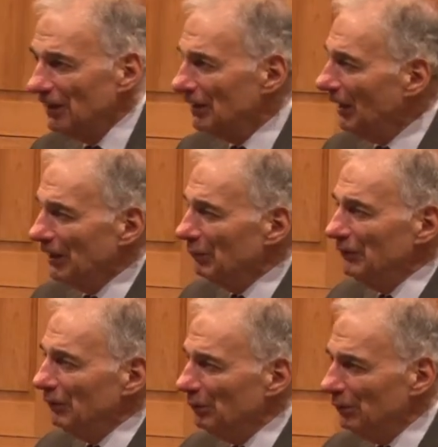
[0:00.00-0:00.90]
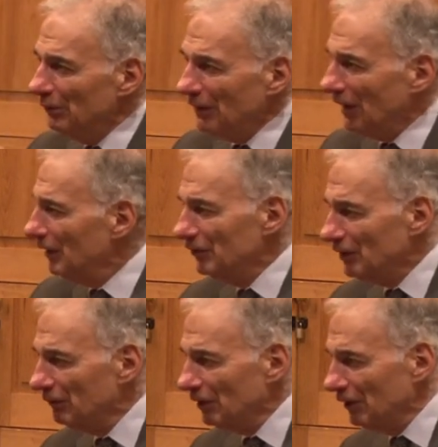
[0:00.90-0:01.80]
Canada, we, Canada's
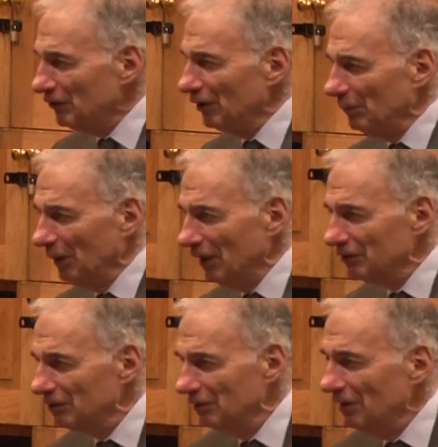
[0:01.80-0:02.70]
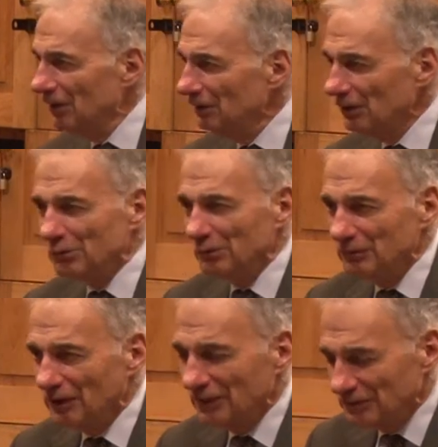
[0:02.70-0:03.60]
given us so much, and look what
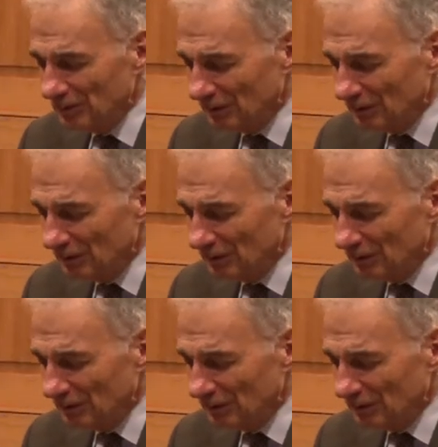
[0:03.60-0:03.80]
we've done to